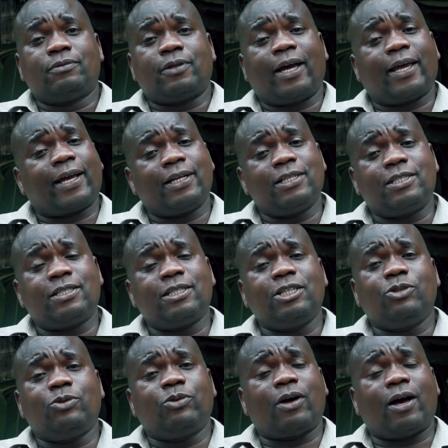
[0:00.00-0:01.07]
I can see
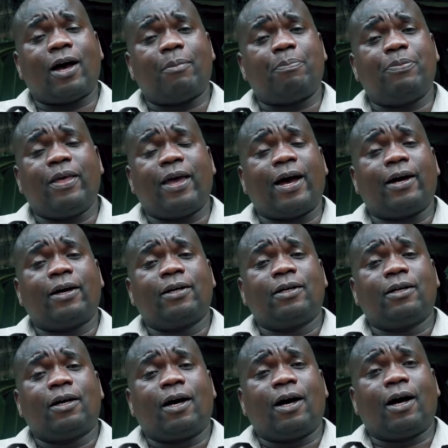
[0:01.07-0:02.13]
you up there
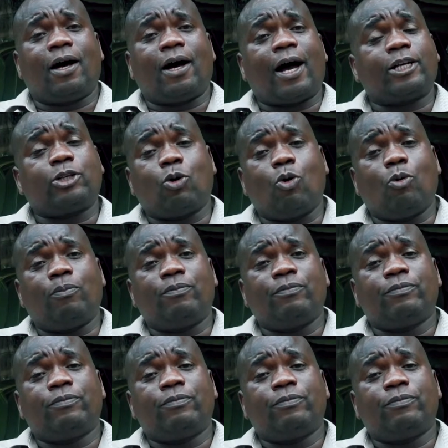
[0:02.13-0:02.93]
at home.